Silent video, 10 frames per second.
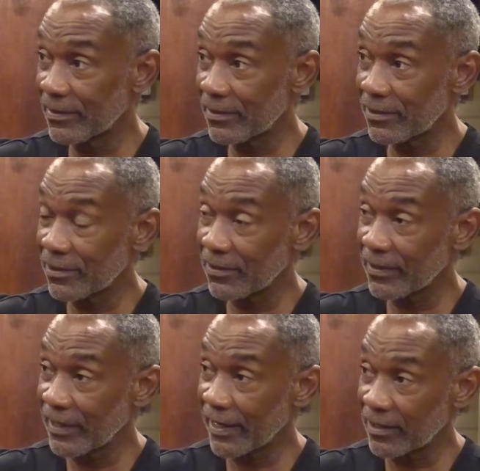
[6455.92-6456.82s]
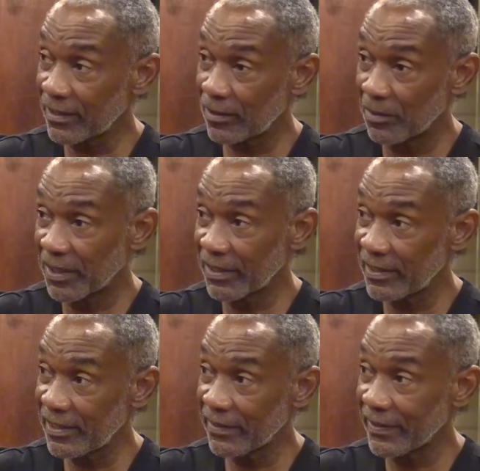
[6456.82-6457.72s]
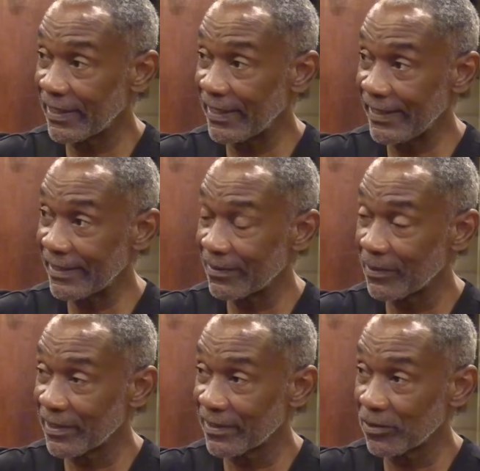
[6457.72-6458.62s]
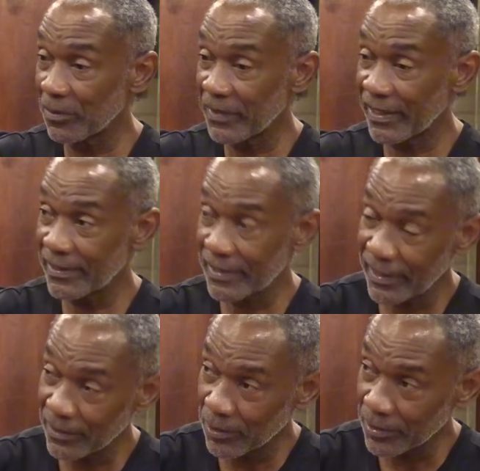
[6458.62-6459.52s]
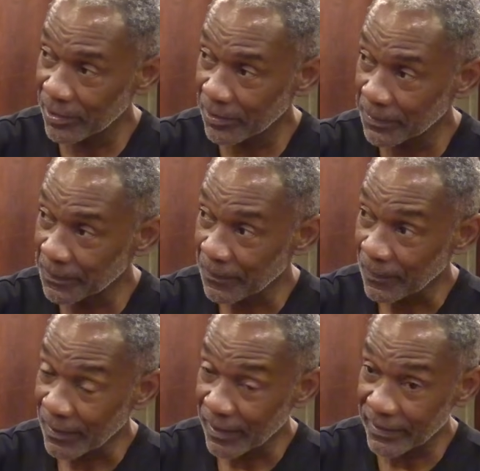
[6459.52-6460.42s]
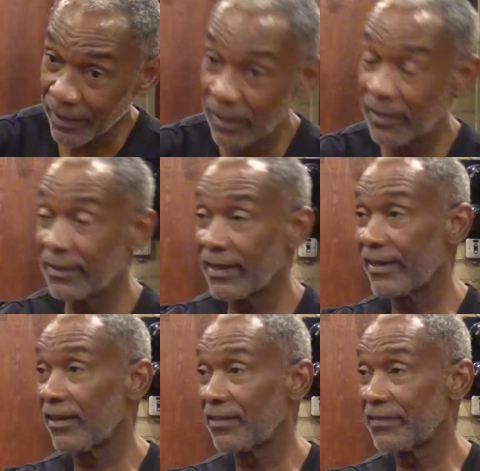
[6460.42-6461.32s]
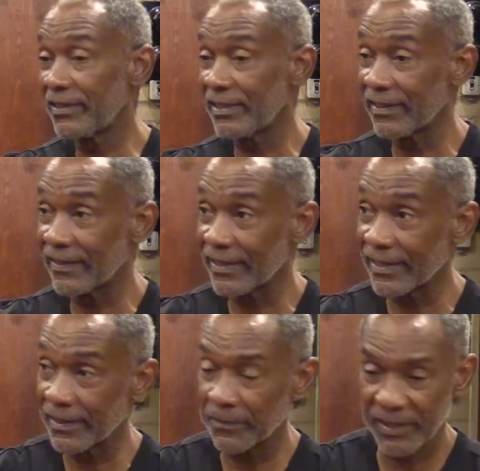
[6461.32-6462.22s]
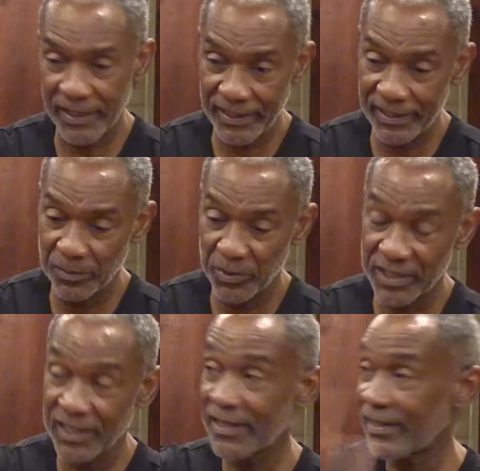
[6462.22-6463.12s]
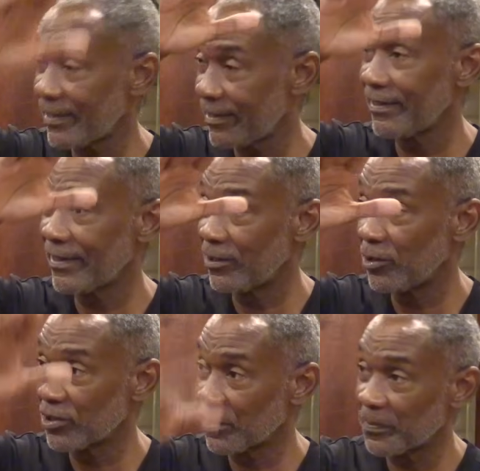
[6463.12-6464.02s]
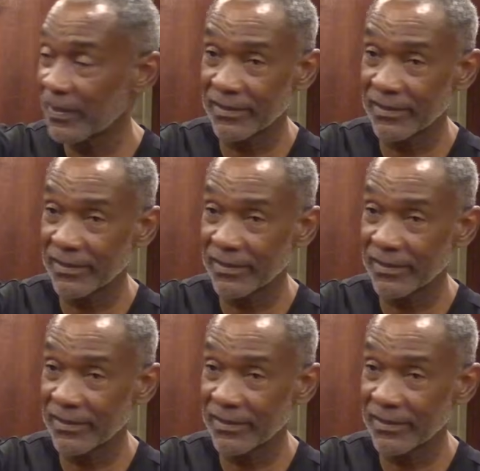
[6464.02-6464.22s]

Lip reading: So I come on the steering late, where then the sled goes down. And so off the steering, but then you hit the pressure again and it goes up.